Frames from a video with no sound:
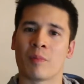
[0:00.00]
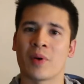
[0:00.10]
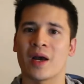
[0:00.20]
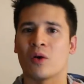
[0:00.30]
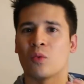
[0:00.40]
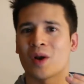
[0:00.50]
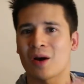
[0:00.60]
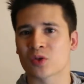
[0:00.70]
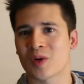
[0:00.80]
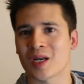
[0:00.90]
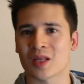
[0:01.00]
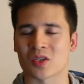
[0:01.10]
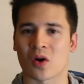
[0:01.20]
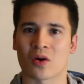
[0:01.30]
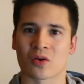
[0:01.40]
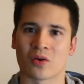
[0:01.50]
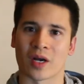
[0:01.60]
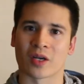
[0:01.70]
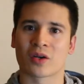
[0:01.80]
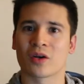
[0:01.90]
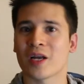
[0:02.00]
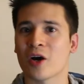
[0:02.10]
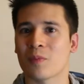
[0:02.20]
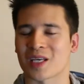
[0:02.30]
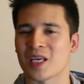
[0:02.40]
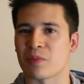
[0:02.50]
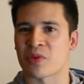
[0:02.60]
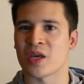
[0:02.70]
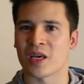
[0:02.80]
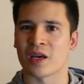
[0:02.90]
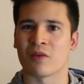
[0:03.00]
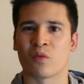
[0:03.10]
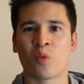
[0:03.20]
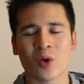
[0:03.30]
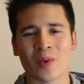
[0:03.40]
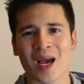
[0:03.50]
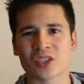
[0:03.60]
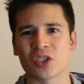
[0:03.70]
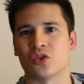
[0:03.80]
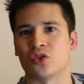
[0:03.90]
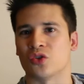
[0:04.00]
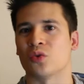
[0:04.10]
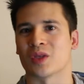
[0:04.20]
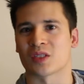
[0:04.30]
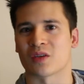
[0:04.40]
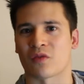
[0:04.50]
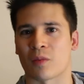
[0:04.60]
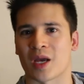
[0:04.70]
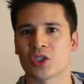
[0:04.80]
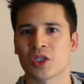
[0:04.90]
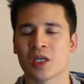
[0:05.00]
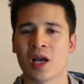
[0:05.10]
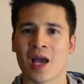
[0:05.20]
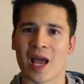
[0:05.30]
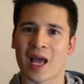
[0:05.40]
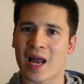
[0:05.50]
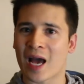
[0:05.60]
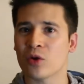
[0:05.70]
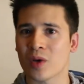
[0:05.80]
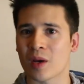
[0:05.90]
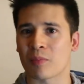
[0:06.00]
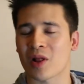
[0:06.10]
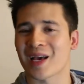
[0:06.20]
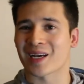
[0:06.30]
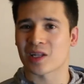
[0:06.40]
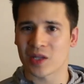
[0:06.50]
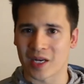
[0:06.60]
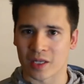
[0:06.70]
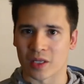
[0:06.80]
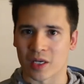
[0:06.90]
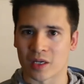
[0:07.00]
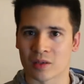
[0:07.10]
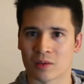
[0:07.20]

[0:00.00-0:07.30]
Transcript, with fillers: But when I was reading this article, I couldn't help but keep thinking of, what do we actually do with this information, and how do we apply it clinically?